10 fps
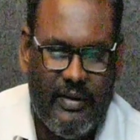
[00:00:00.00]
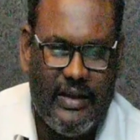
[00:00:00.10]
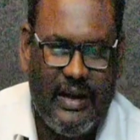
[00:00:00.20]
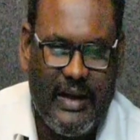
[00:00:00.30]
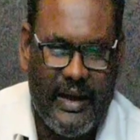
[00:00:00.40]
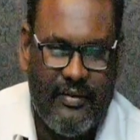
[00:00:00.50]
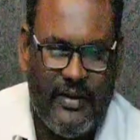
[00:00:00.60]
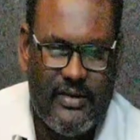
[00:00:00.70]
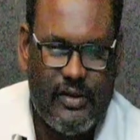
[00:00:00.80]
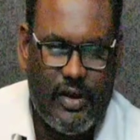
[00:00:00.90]
the
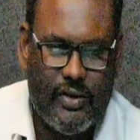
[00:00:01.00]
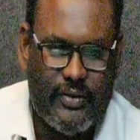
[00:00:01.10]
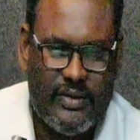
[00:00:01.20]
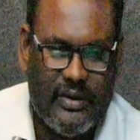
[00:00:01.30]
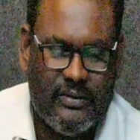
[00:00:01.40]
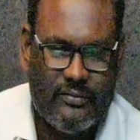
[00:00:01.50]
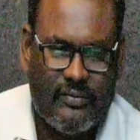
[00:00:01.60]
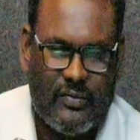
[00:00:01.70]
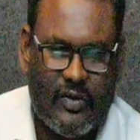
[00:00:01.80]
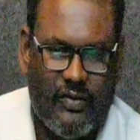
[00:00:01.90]
language you are using,
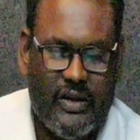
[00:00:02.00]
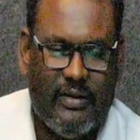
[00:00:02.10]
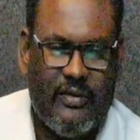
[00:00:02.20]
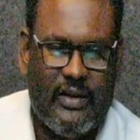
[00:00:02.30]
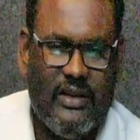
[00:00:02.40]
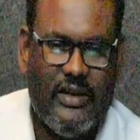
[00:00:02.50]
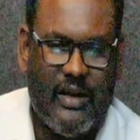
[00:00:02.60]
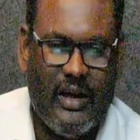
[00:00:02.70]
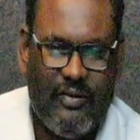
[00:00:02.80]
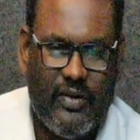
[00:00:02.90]
whatever the
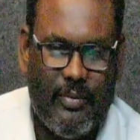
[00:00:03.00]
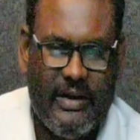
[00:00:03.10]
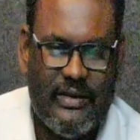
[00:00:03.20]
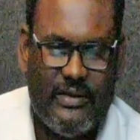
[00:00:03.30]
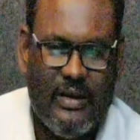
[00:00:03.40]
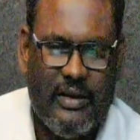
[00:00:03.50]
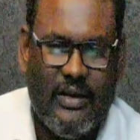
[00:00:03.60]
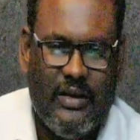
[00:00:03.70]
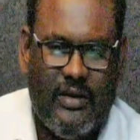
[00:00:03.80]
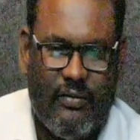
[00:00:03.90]
alphabet,
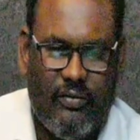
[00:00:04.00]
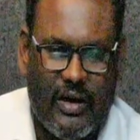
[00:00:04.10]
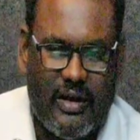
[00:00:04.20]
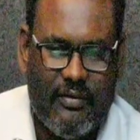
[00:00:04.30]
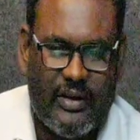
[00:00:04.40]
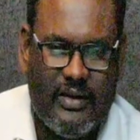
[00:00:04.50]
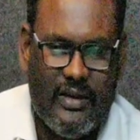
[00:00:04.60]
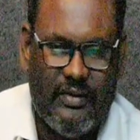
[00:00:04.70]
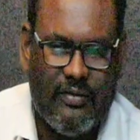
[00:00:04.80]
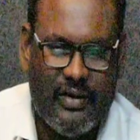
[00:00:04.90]
whatever
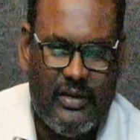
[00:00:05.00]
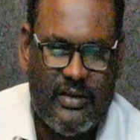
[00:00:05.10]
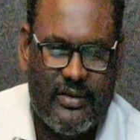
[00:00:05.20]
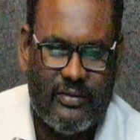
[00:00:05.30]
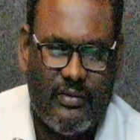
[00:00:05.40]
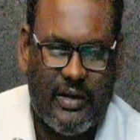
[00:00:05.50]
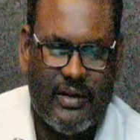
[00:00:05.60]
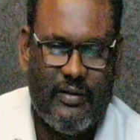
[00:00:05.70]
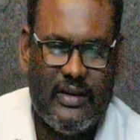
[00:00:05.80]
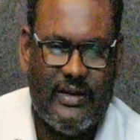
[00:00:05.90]
the words,
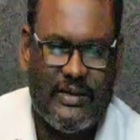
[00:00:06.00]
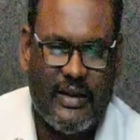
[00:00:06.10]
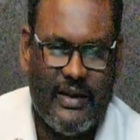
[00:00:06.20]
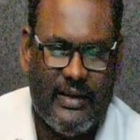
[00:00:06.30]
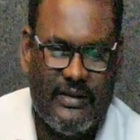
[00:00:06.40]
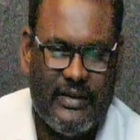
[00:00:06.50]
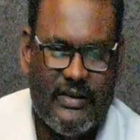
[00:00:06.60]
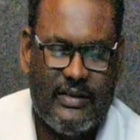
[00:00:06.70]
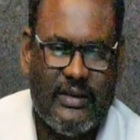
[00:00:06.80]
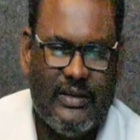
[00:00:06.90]
whatever the
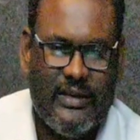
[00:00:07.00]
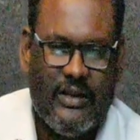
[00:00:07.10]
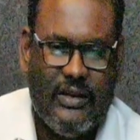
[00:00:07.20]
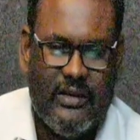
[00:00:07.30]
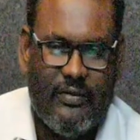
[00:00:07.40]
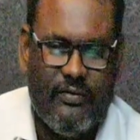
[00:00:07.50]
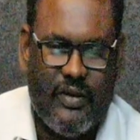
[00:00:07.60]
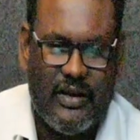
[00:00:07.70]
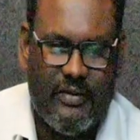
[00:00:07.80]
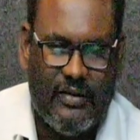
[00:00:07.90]
sentences,
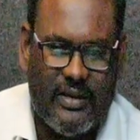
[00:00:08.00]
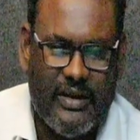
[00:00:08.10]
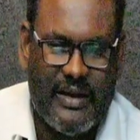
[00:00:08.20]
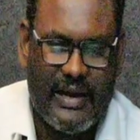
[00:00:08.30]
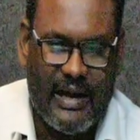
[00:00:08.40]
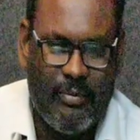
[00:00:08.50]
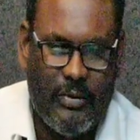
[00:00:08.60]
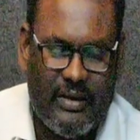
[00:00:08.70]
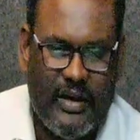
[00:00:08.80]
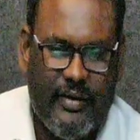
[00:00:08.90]
whatever the grammar,
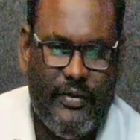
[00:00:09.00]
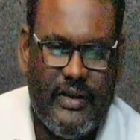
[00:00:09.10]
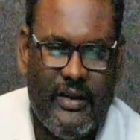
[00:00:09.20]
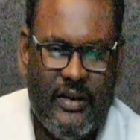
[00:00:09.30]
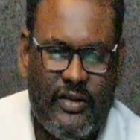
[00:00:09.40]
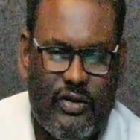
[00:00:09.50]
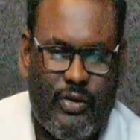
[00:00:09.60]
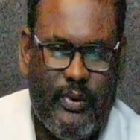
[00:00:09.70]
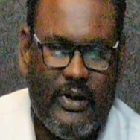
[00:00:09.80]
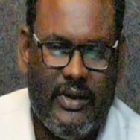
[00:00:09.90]
everything is to
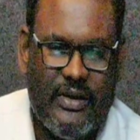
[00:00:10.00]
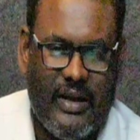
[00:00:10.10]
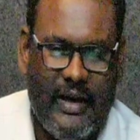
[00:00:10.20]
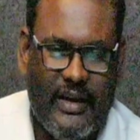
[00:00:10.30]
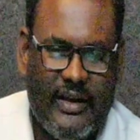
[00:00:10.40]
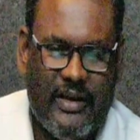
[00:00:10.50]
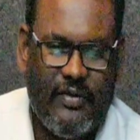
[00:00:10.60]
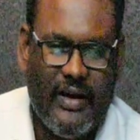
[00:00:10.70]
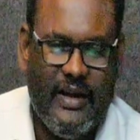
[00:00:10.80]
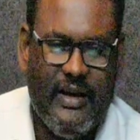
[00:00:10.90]
be
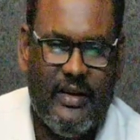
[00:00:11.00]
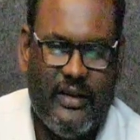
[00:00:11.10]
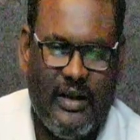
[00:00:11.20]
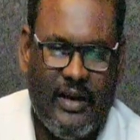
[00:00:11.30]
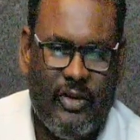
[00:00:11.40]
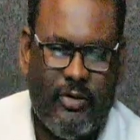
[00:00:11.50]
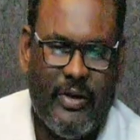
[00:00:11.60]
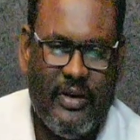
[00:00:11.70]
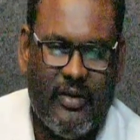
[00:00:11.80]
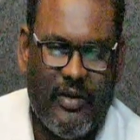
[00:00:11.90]
identified and to be
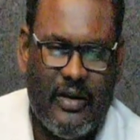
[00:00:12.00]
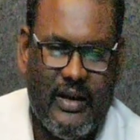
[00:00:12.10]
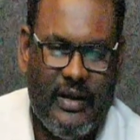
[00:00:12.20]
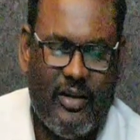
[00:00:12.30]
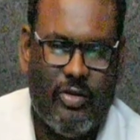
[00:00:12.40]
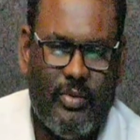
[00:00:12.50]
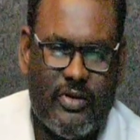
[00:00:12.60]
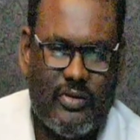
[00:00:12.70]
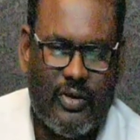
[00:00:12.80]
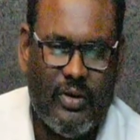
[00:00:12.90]
recorded and to be
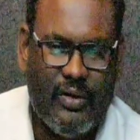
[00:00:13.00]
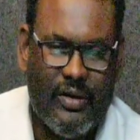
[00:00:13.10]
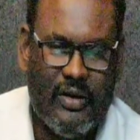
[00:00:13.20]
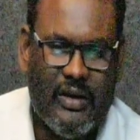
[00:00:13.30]
stored.